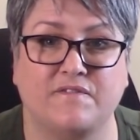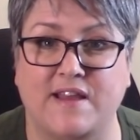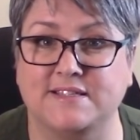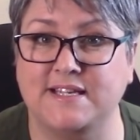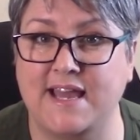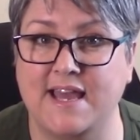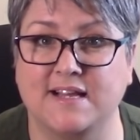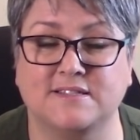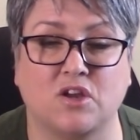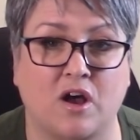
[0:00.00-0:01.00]
Fancy
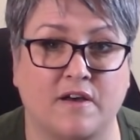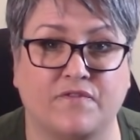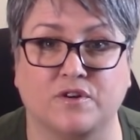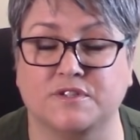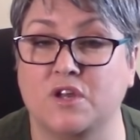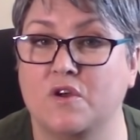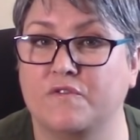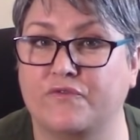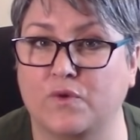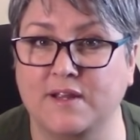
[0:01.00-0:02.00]
Hands offers
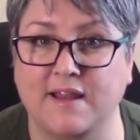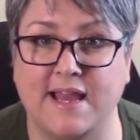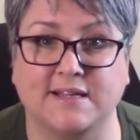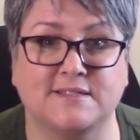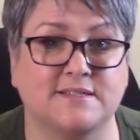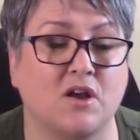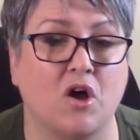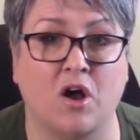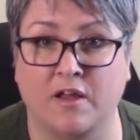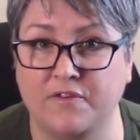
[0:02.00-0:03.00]
freelance,
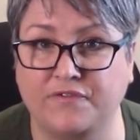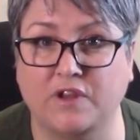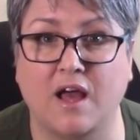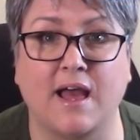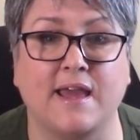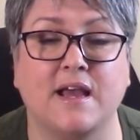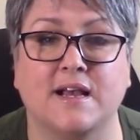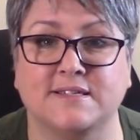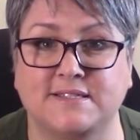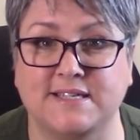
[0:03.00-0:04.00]
on-the-fly
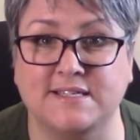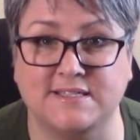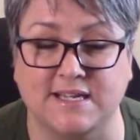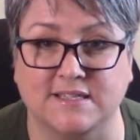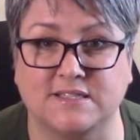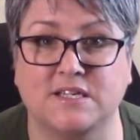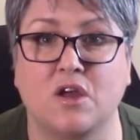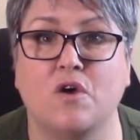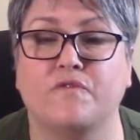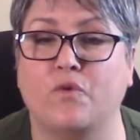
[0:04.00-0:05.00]
assistance
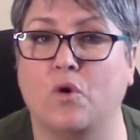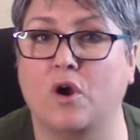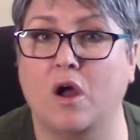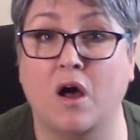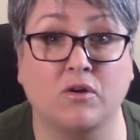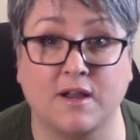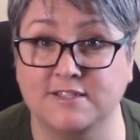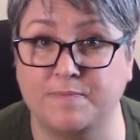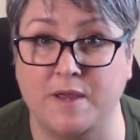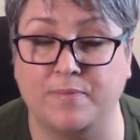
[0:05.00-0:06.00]
for all
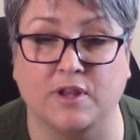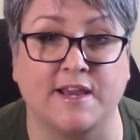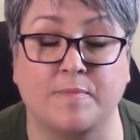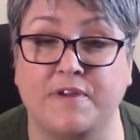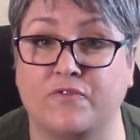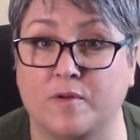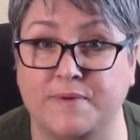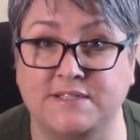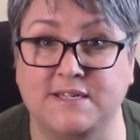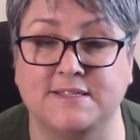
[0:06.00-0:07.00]
kinds of people. It could be for a
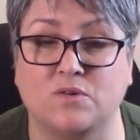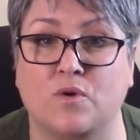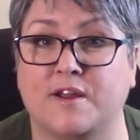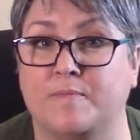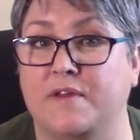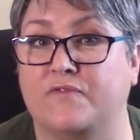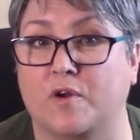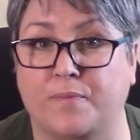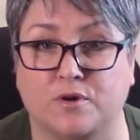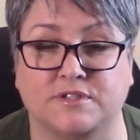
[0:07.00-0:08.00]
business or it could be for
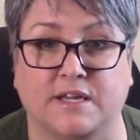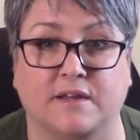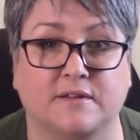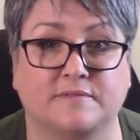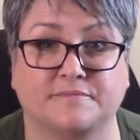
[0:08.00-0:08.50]
a person.